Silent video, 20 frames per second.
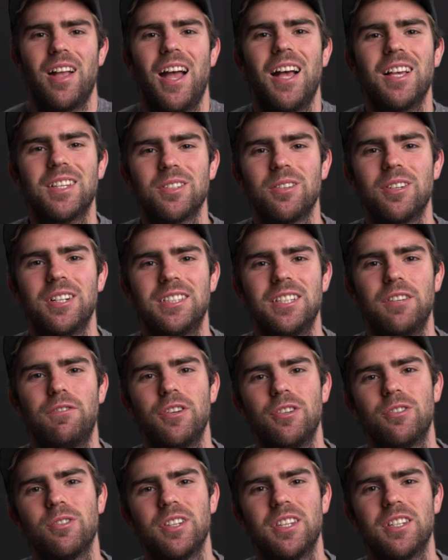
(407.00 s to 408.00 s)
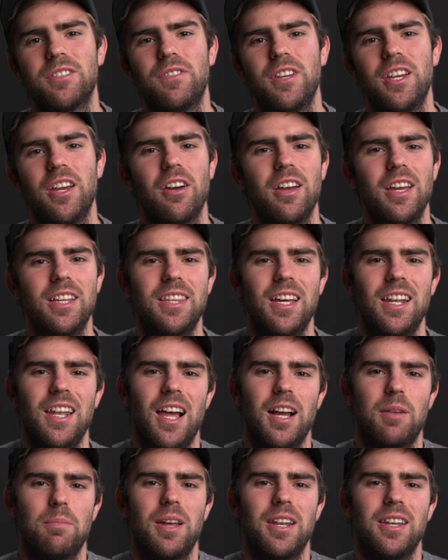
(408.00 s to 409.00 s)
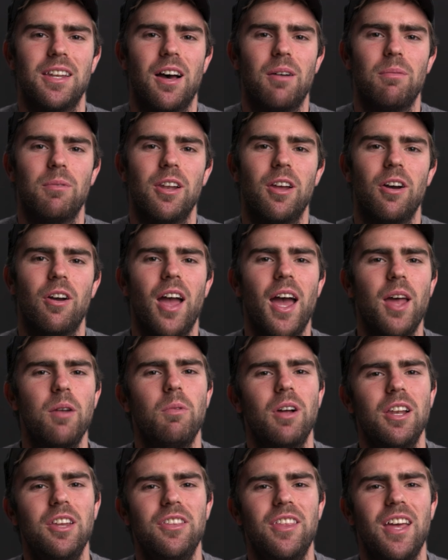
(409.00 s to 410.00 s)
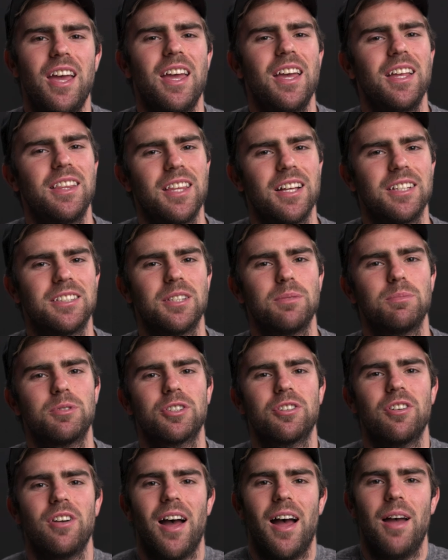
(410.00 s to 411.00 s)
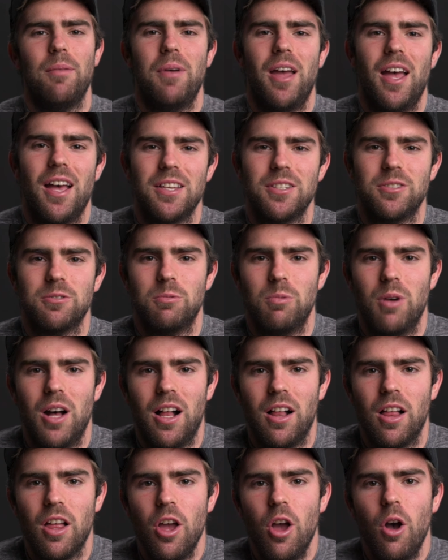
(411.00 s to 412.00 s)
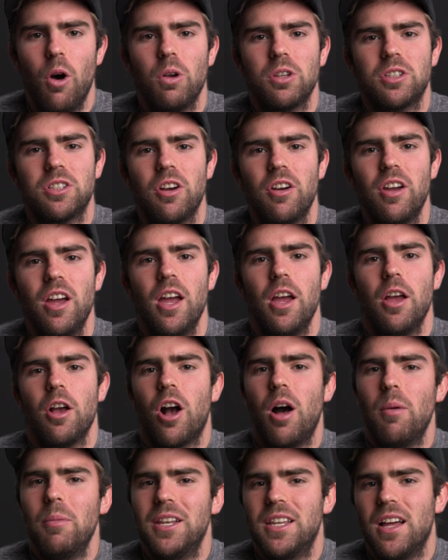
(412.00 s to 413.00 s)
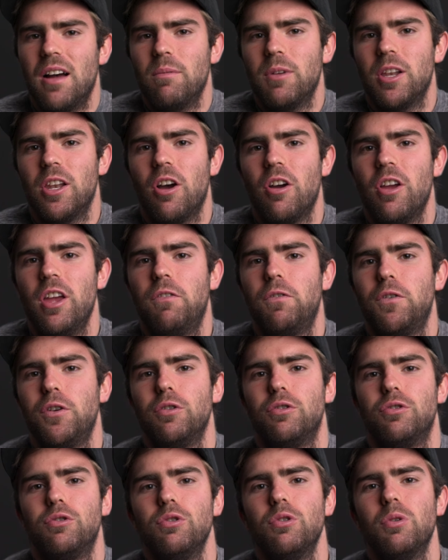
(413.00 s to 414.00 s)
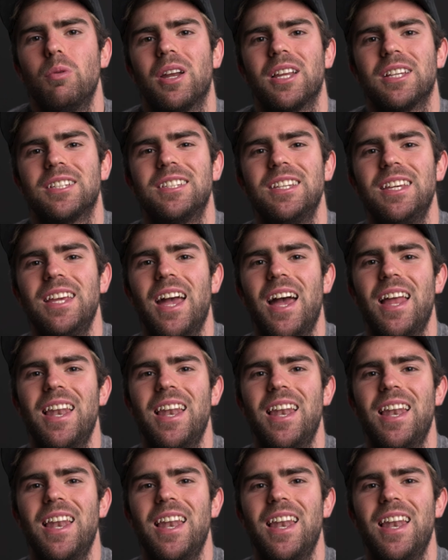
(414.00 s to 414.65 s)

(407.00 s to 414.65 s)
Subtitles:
As always, if you enjoyed this video, hit that like button down below, and while you're there, hit that subscribe as well. Also, comment down below if you do want to see